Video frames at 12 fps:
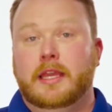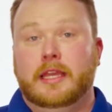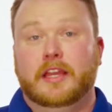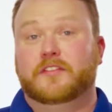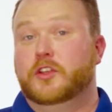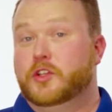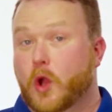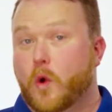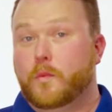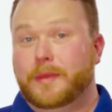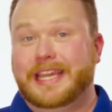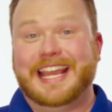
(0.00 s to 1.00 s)
If you
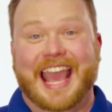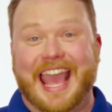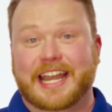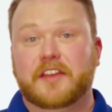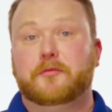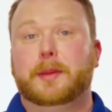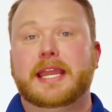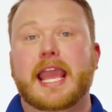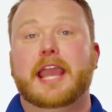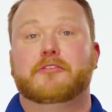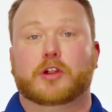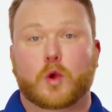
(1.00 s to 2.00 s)
don't meet
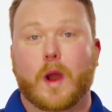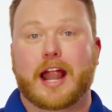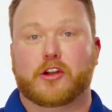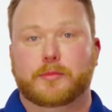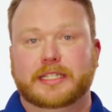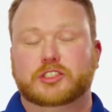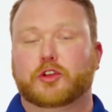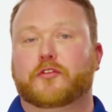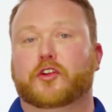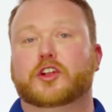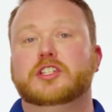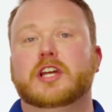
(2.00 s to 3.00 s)
NFPA requirements
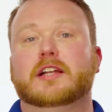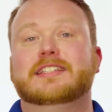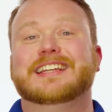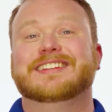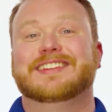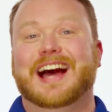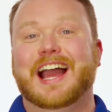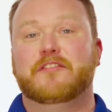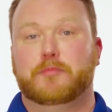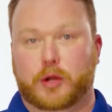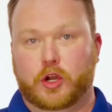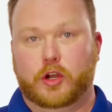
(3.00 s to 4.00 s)
for conducting a
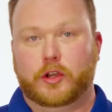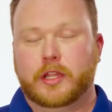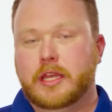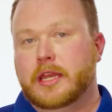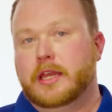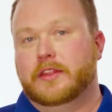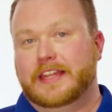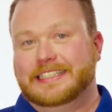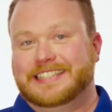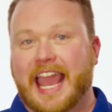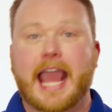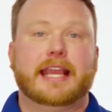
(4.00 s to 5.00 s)
live burn, the
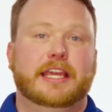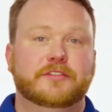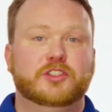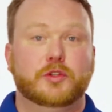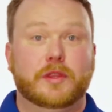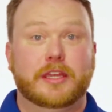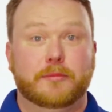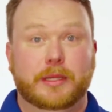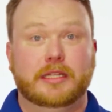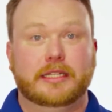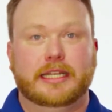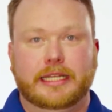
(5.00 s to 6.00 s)
attack gives you the
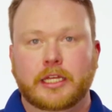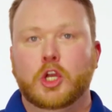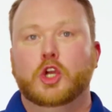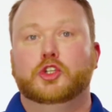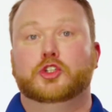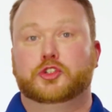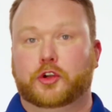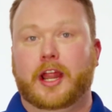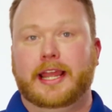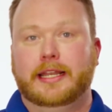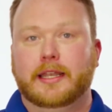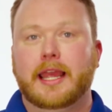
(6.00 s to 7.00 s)
ability to
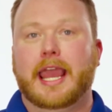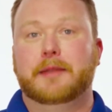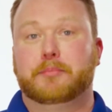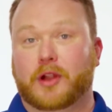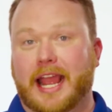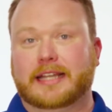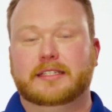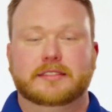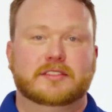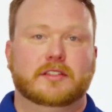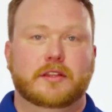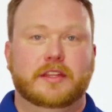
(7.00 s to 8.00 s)
train and
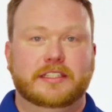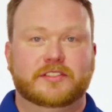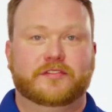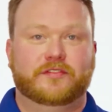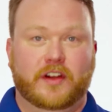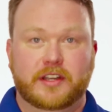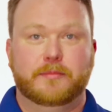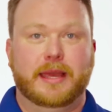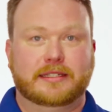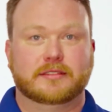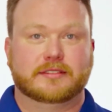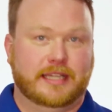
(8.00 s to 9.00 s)
practice these
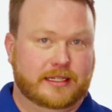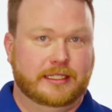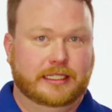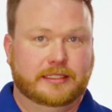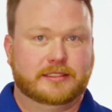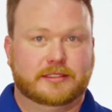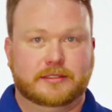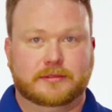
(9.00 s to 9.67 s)
fundamental techniques.